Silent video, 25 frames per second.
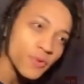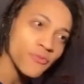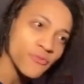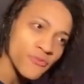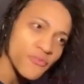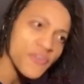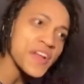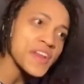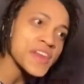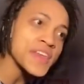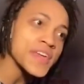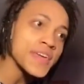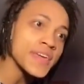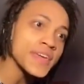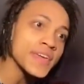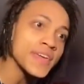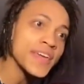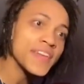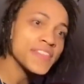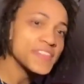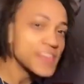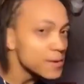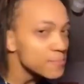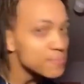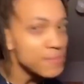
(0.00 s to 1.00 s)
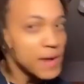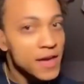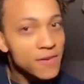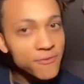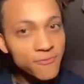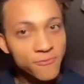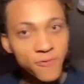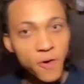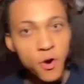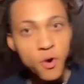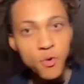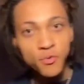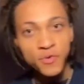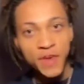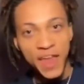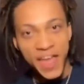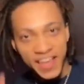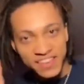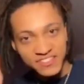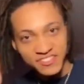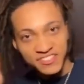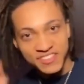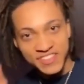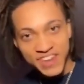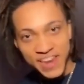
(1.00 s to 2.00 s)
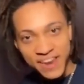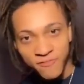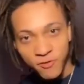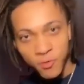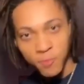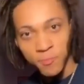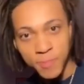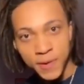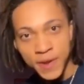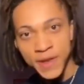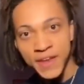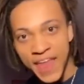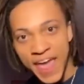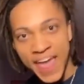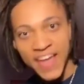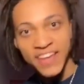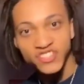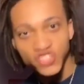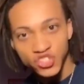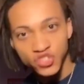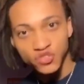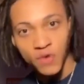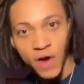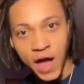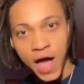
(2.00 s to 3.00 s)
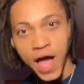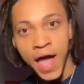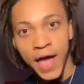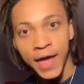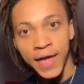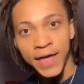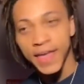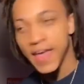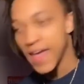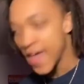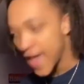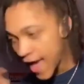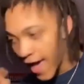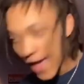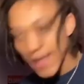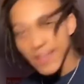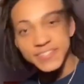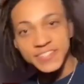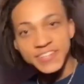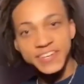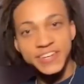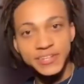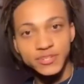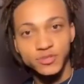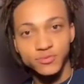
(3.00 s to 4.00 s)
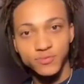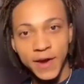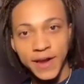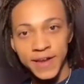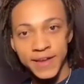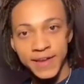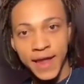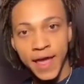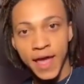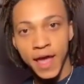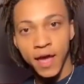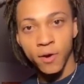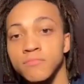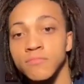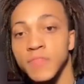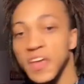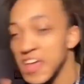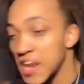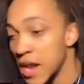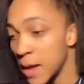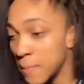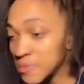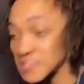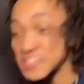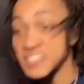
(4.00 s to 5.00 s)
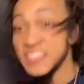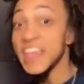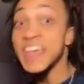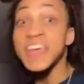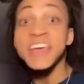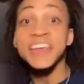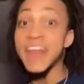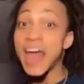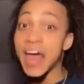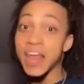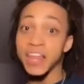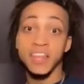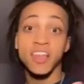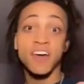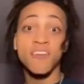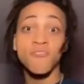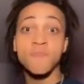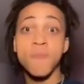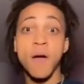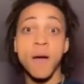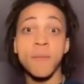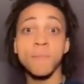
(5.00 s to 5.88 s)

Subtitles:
funny that my phone has never been as dry as it is right now. And I'ma say it, I love